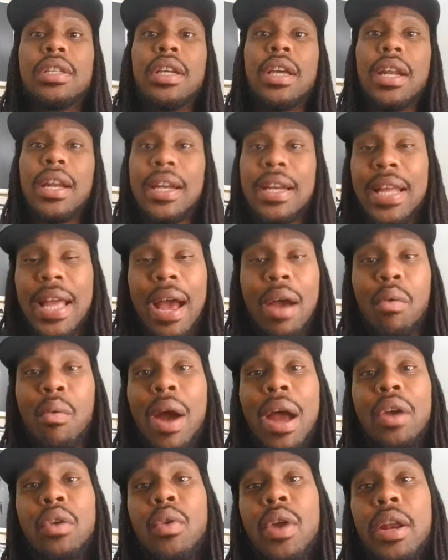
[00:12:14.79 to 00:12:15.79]
to get a
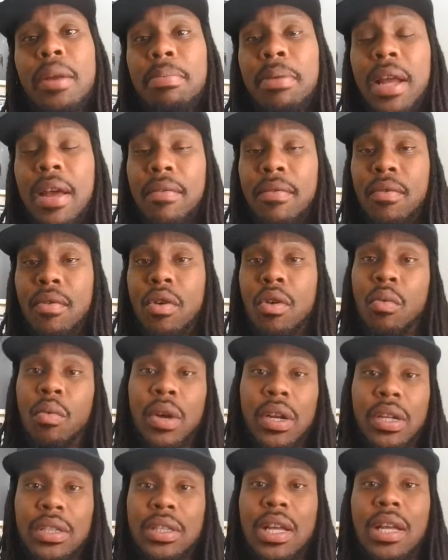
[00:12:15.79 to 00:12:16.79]
DIY credit platform.
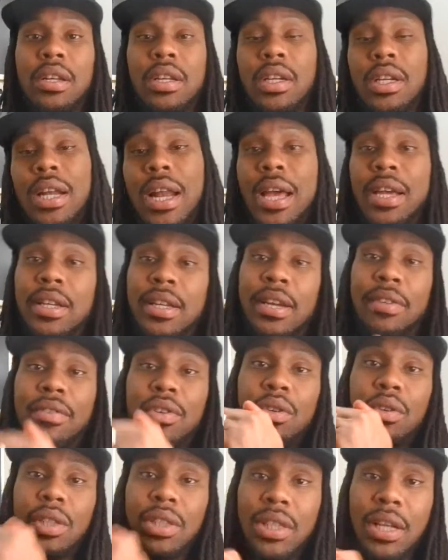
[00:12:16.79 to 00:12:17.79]
What does that look like?
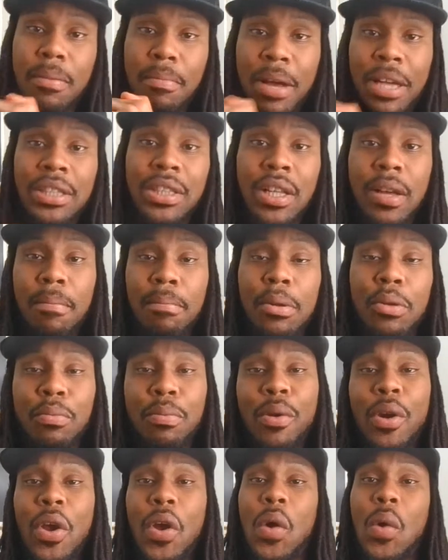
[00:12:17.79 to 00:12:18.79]
Giving you a step by step
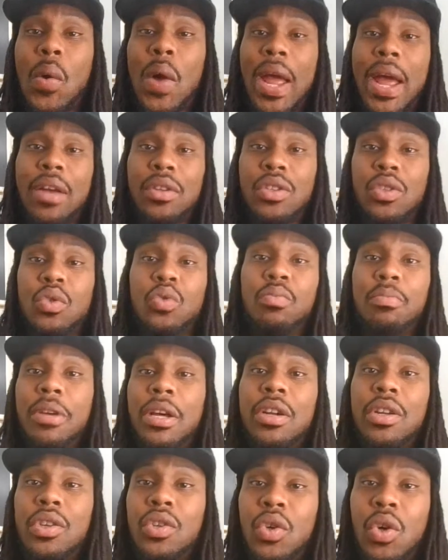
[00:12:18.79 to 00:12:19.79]
blueprint on how to
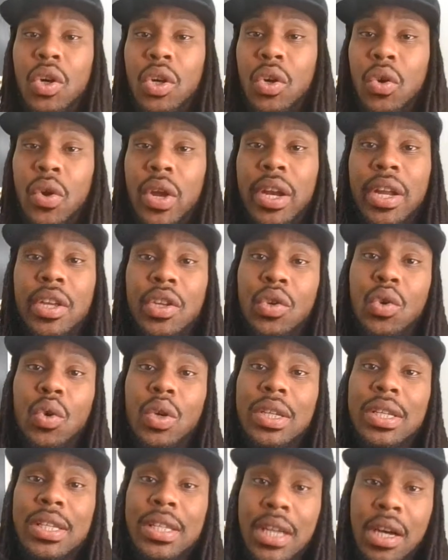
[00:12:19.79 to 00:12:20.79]
better your credit
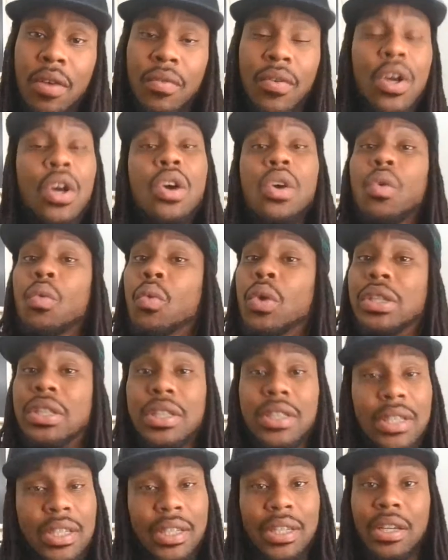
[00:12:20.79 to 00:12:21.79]
yourself, which
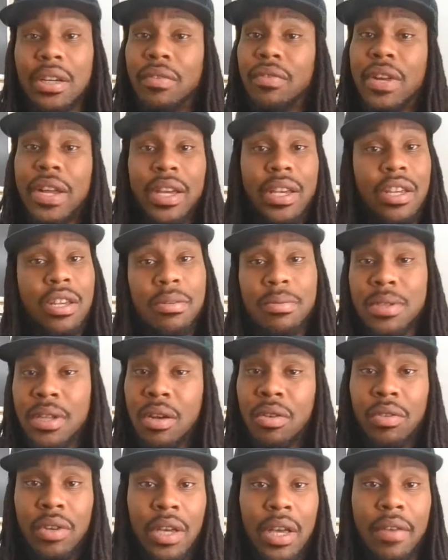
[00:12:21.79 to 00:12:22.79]
is a gift that keeps
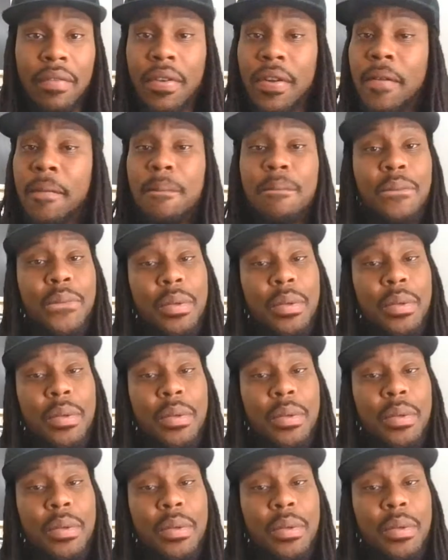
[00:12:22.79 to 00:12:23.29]
on giving